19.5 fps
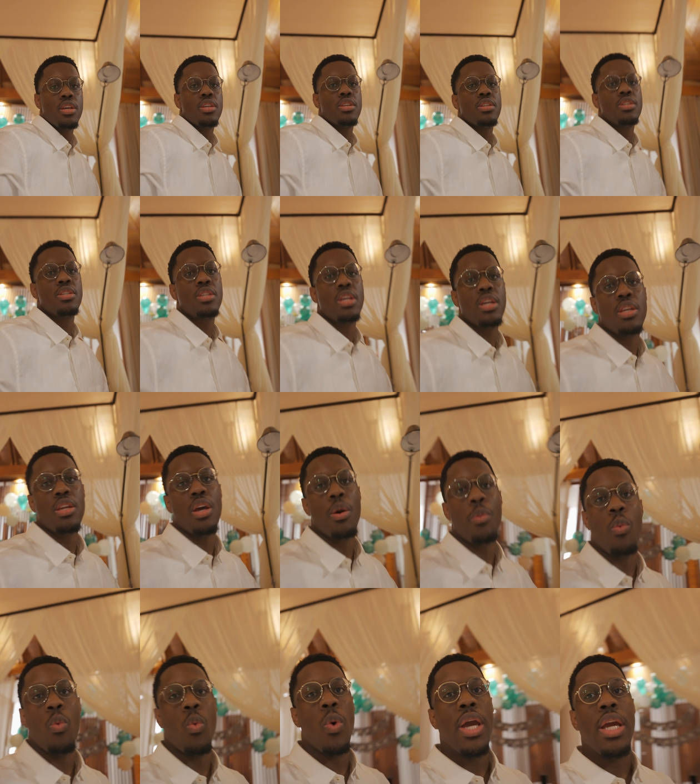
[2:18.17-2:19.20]
sitting
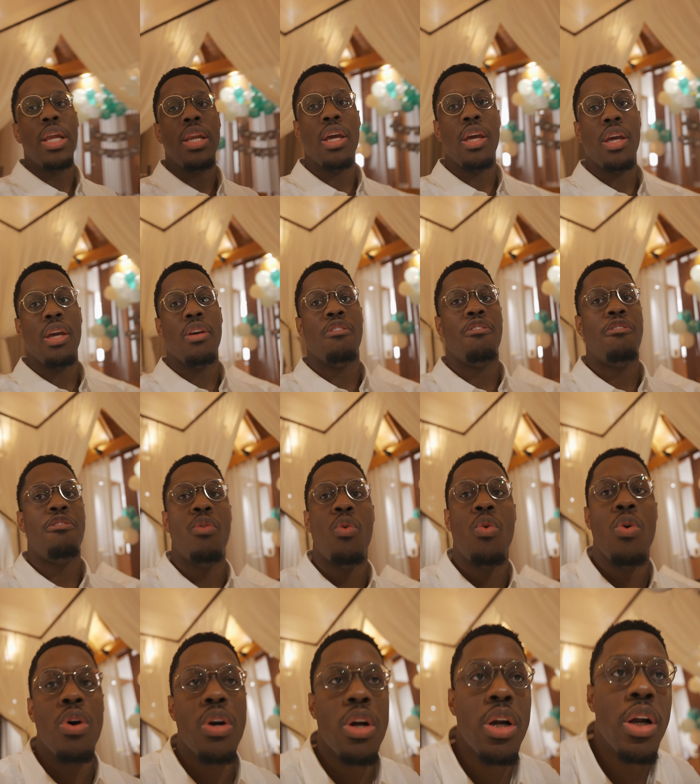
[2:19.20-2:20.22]
up waiting
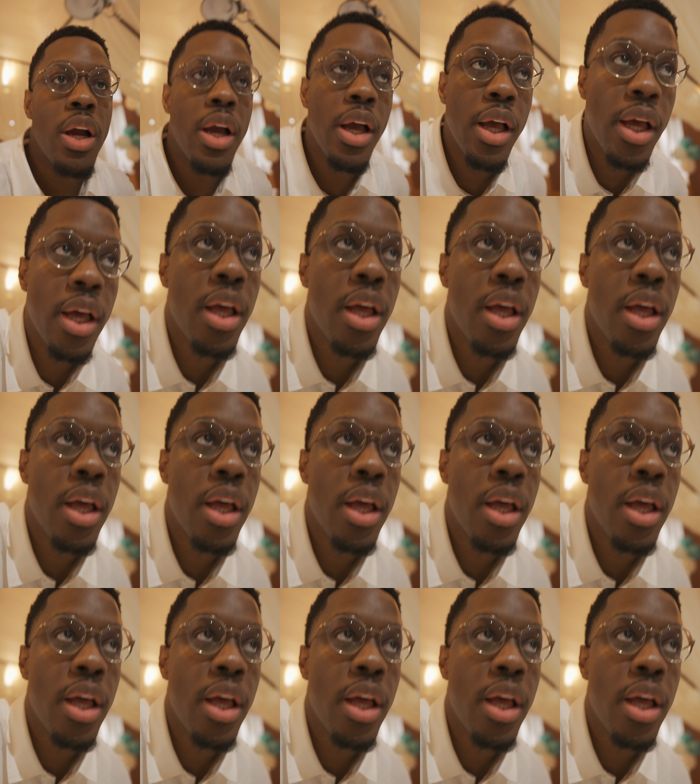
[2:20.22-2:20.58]
for